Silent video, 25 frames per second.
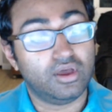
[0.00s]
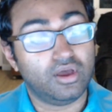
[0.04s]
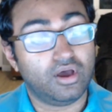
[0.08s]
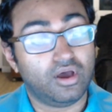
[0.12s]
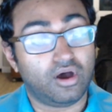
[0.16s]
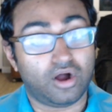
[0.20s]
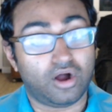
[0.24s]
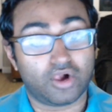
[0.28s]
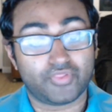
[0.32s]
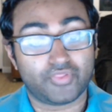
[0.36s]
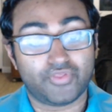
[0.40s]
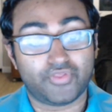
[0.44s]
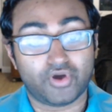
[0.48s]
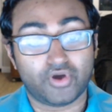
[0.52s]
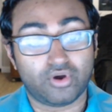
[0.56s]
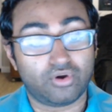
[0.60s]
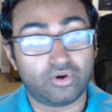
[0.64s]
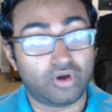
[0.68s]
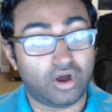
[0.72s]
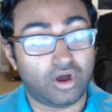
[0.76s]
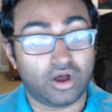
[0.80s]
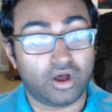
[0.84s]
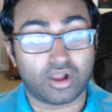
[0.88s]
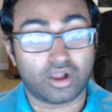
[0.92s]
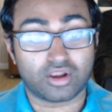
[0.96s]
Although
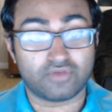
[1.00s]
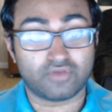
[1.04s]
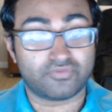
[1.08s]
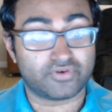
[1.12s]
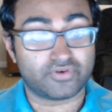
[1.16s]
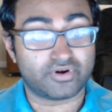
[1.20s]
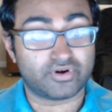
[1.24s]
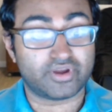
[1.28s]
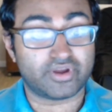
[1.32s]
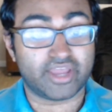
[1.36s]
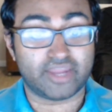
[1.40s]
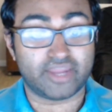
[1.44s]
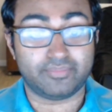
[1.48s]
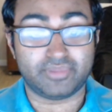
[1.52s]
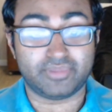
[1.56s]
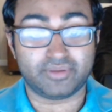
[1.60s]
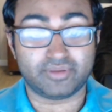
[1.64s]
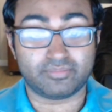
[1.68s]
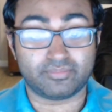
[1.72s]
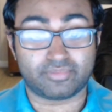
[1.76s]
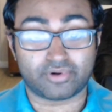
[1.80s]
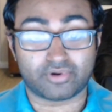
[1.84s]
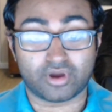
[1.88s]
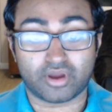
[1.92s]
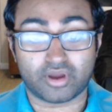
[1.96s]
Oliver had been
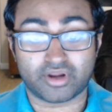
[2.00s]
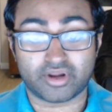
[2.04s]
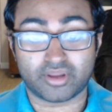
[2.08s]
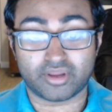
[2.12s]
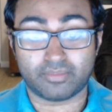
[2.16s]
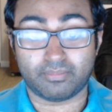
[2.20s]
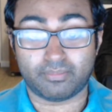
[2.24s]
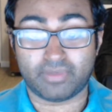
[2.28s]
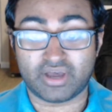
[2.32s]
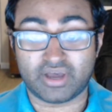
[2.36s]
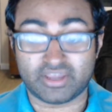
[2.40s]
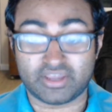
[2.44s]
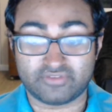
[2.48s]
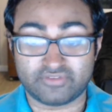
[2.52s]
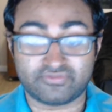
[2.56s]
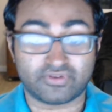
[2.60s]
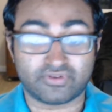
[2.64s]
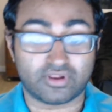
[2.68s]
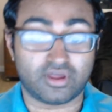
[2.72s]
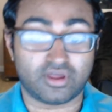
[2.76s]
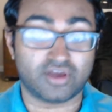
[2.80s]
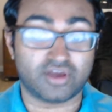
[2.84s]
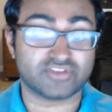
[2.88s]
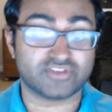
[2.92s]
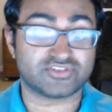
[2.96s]
brought up by
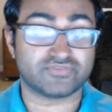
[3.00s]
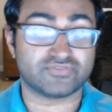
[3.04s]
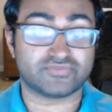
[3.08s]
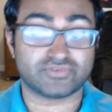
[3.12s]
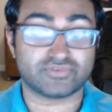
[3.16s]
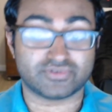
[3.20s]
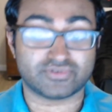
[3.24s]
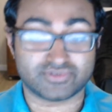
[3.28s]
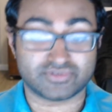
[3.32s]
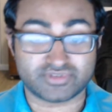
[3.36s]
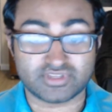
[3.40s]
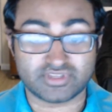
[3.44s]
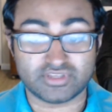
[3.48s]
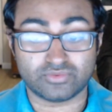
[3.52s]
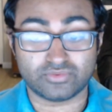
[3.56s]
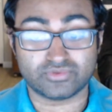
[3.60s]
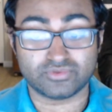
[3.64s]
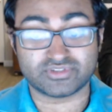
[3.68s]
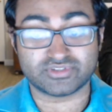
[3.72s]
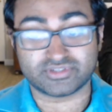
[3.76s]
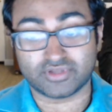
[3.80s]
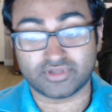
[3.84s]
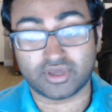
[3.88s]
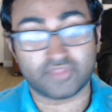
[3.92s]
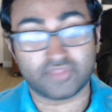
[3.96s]
philosophers, he
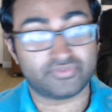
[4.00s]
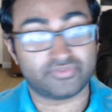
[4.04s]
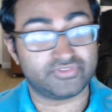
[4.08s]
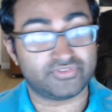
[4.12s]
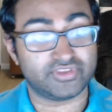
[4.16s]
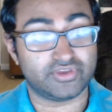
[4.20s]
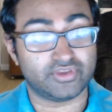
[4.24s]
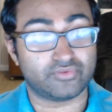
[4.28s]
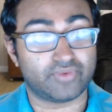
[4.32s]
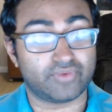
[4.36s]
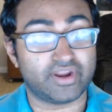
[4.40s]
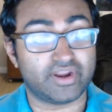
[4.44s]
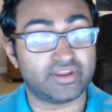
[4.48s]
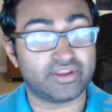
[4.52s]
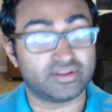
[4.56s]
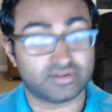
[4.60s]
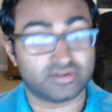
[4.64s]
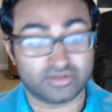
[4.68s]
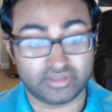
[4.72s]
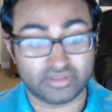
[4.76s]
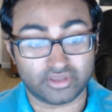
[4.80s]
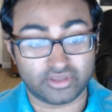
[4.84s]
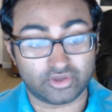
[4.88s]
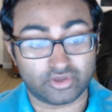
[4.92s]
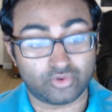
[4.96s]
was not
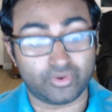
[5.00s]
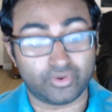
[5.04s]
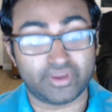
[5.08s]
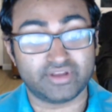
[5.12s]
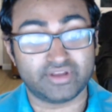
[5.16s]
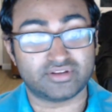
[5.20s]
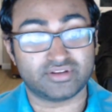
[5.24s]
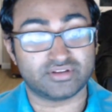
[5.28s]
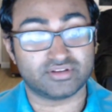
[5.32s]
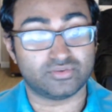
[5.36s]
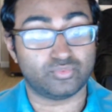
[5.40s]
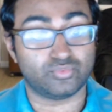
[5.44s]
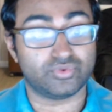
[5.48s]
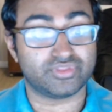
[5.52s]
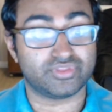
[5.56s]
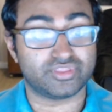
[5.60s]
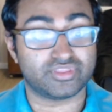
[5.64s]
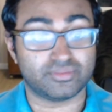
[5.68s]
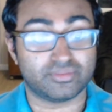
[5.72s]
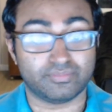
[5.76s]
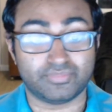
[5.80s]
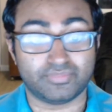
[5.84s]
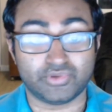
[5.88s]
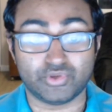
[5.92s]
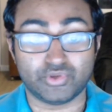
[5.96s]
theoretically acquainted with
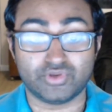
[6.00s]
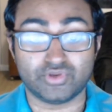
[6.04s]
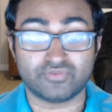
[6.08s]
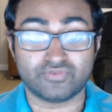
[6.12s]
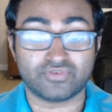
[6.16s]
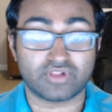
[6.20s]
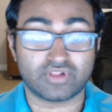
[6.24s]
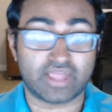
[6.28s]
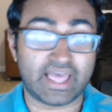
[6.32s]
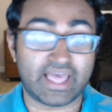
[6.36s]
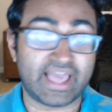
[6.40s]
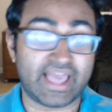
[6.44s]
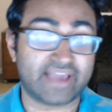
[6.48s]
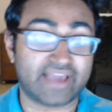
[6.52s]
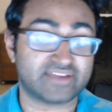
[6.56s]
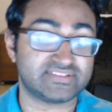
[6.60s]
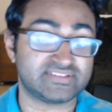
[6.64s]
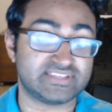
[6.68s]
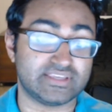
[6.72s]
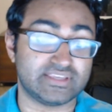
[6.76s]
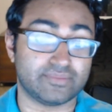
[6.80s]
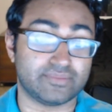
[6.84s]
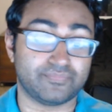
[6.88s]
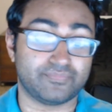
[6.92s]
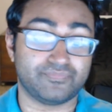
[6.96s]
the beautiful
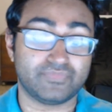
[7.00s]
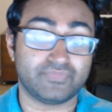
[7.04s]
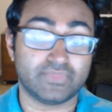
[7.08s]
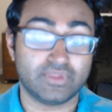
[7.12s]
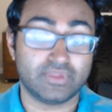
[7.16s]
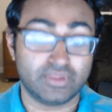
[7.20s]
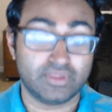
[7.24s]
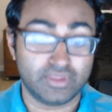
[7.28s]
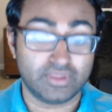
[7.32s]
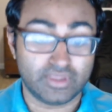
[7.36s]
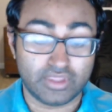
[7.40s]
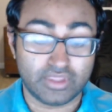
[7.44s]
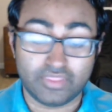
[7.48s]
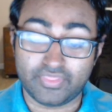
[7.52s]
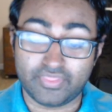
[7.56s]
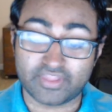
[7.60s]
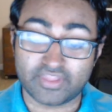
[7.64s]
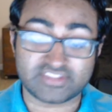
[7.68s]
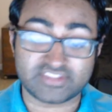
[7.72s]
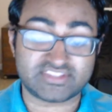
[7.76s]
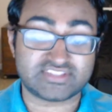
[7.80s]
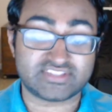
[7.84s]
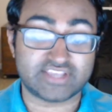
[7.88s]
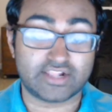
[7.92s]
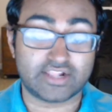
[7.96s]
axiom
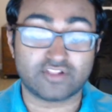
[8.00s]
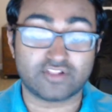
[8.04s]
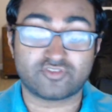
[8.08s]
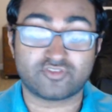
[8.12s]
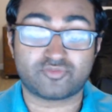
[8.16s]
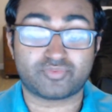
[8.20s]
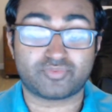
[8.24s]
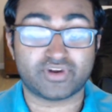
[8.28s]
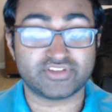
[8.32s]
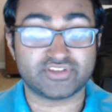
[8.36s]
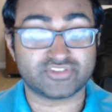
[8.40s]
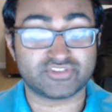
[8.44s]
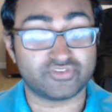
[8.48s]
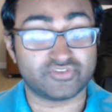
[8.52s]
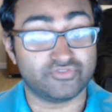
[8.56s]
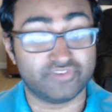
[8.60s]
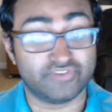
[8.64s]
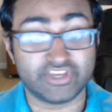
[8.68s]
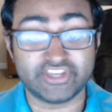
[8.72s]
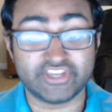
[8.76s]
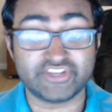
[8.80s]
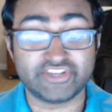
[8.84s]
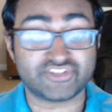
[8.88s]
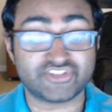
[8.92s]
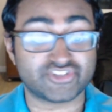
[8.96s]
that self
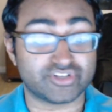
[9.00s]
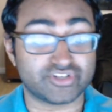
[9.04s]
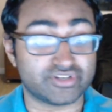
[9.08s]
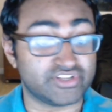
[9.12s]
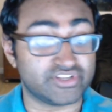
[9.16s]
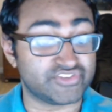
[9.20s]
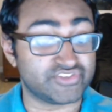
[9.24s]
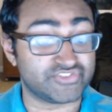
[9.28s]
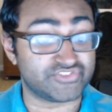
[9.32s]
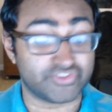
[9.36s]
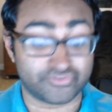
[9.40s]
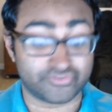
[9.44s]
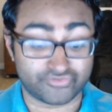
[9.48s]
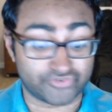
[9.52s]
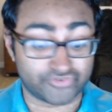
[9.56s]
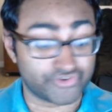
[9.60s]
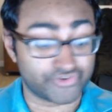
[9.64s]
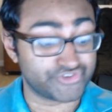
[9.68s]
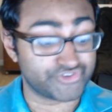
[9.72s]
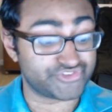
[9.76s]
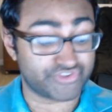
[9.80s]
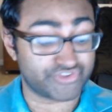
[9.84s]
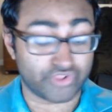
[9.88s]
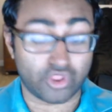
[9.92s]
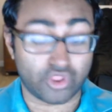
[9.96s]
preservation is the
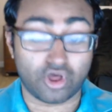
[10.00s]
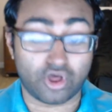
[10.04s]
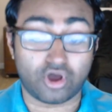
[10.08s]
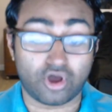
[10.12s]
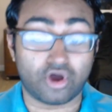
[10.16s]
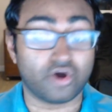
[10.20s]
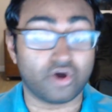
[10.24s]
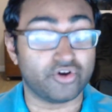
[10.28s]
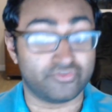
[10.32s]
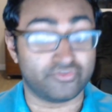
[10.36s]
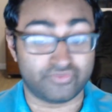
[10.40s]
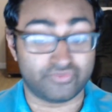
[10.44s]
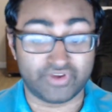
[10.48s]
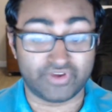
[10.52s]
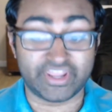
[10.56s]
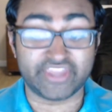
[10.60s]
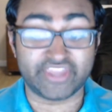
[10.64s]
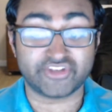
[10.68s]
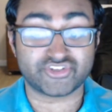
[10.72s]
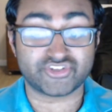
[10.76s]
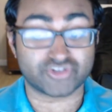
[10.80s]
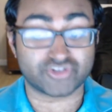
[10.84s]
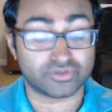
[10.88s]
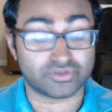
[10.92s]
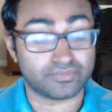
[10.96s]
first law of
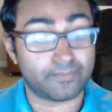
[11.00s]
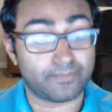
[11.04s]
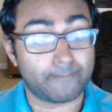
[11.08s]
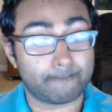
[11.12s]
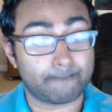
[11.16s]
nature.